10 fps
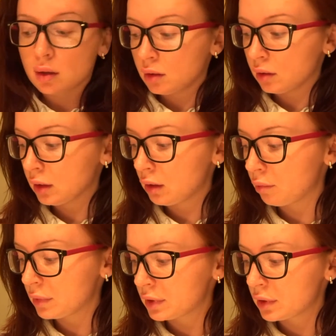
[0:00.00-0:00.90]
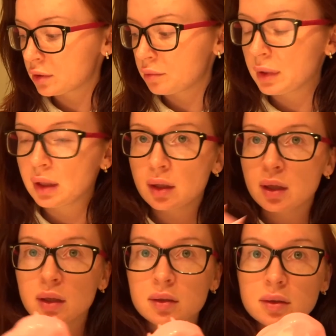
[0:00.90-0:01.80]
Okay, I massaged my
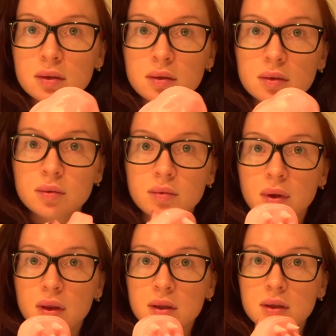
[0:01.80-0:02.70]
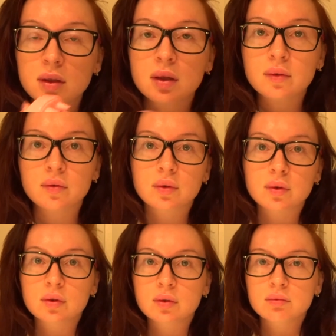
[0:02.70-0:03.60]
head with this thing
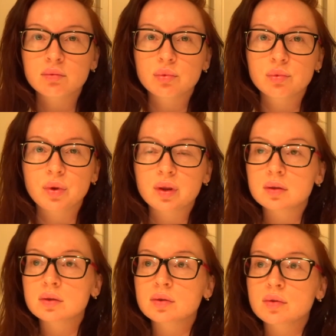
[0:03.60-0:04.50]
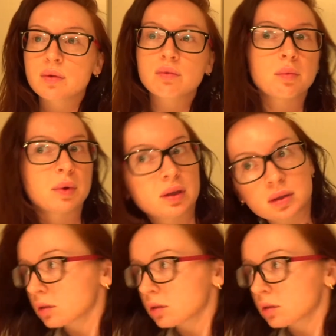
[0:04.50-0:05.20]
for within 2 or 3 minutes,